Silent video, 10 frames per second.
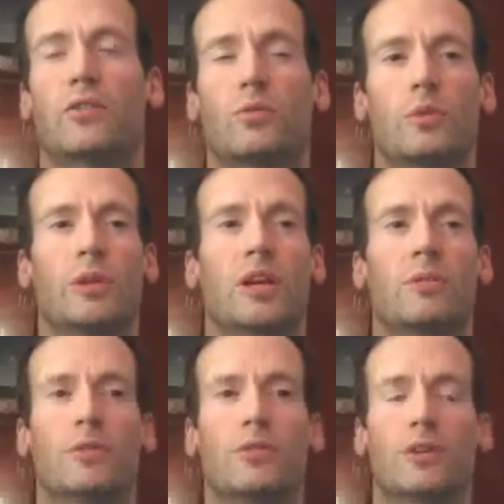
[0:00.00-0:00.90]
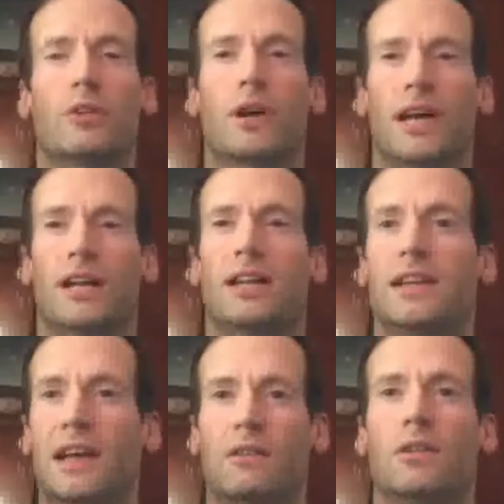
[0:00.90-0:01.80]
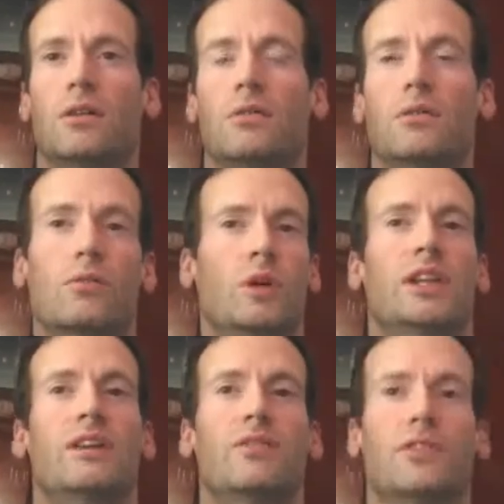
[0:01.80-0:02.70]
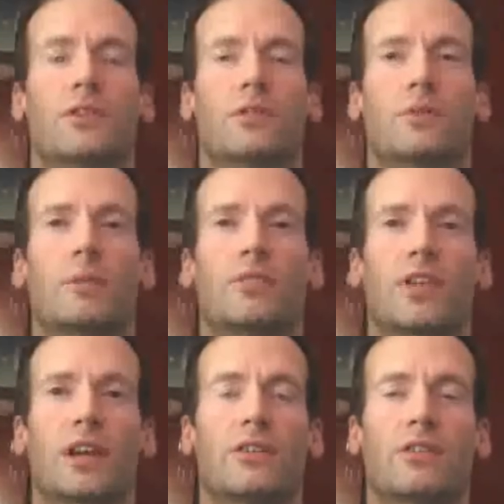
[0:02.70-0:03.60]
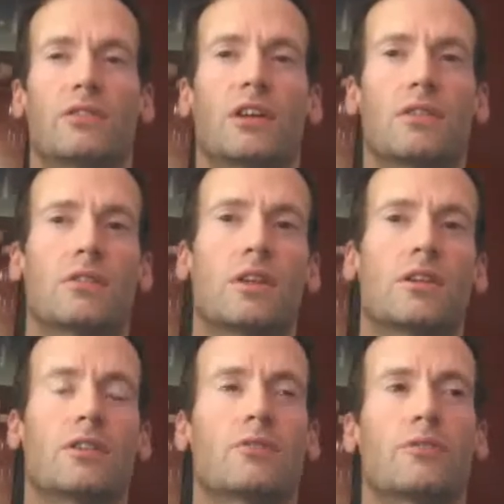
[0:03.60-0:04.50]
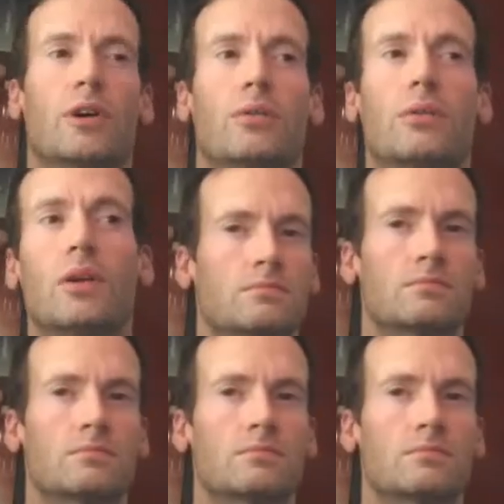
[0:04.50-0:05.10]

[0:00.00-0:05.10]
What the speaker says: would be able to go ahead and download when they visit your website. So download onto their phone.